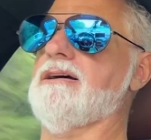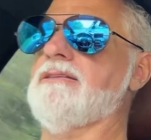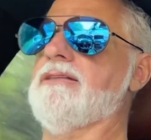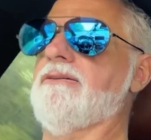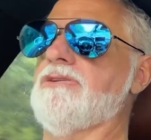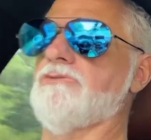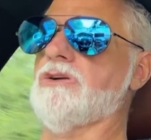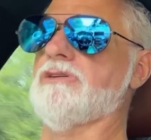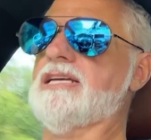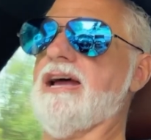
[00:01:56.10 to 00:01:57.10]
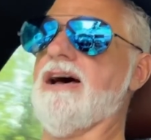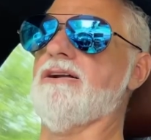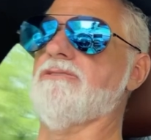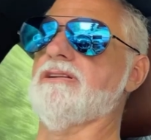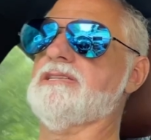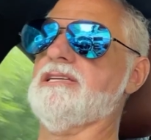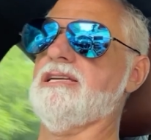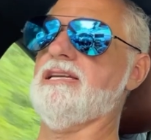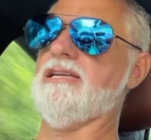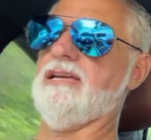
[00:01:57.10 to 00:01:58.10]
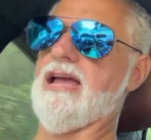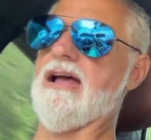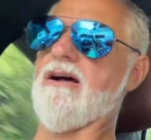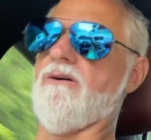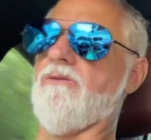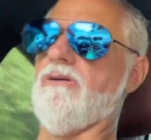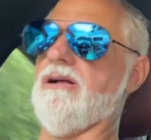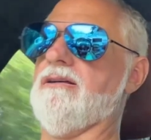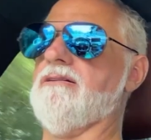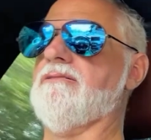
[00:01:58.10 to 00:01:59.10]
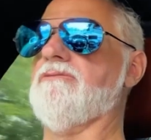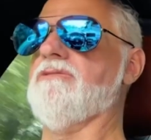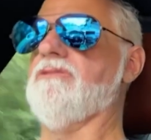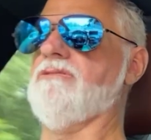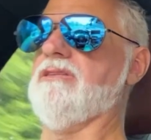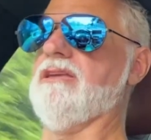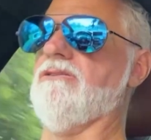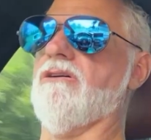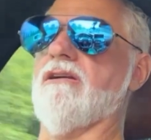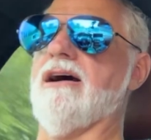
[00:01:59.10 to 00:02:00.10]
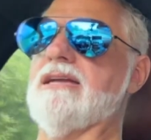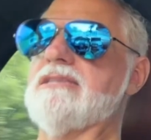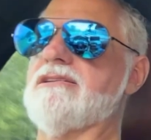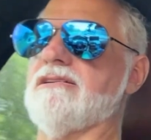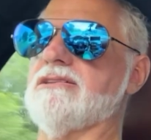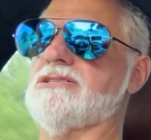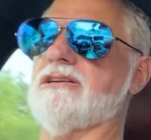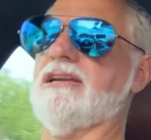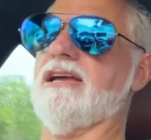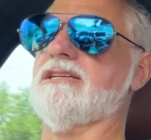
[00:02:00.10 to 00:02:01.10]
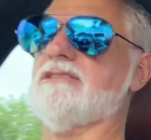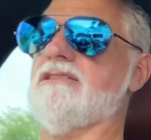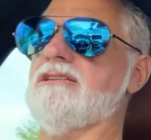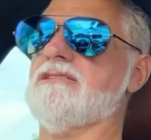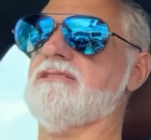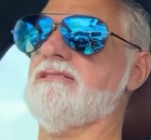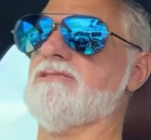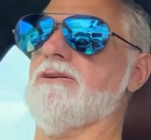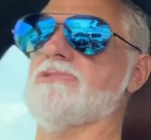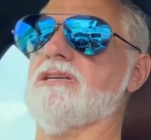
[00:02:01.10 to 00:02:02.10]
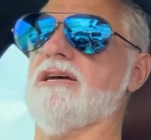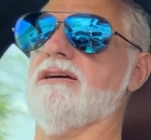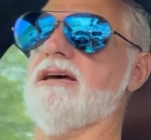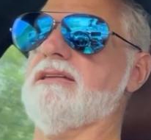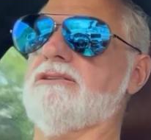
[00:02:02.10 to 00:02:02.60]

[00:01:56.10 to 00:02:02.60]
that we want to encounter and see how the R9 does against these systems. I think